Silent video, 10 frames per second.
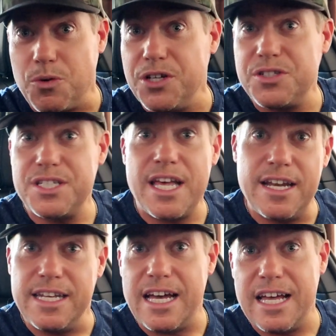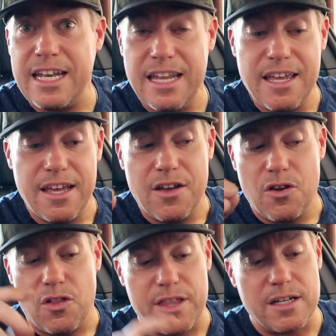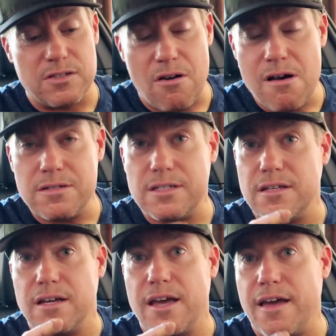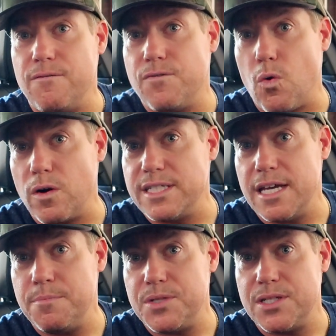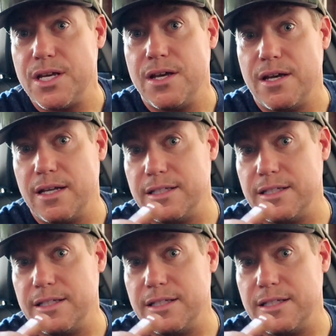when you're said and done, the exhaust and 4 tips, at